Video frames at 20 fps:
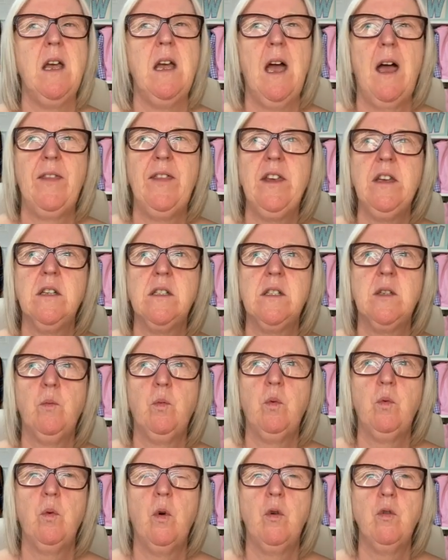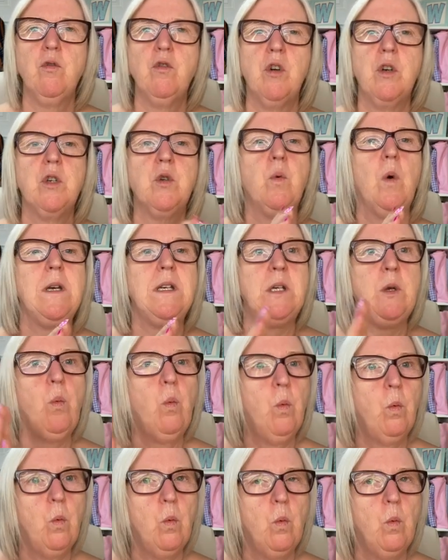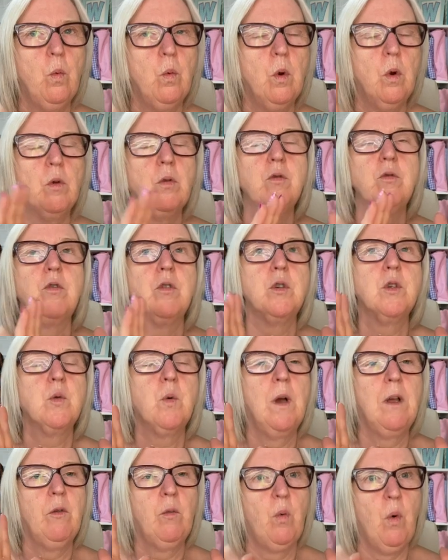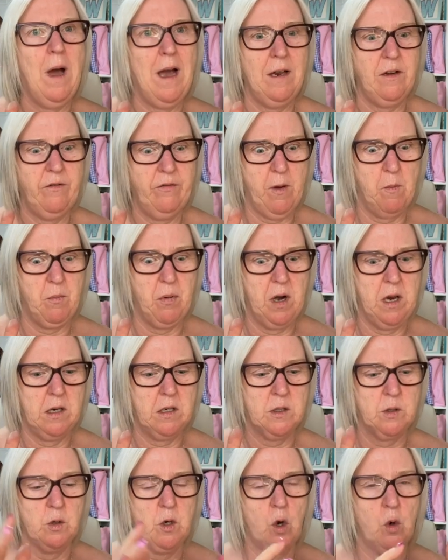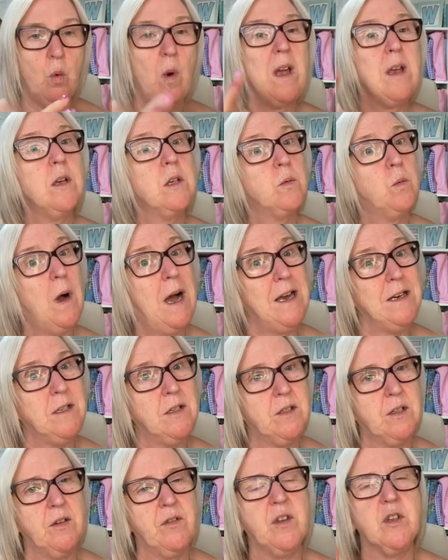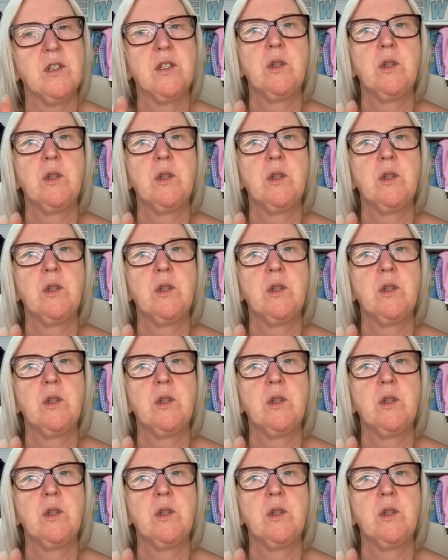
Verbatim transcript: I think it's a 120, 112 wide fabric, so not quite as wide as others.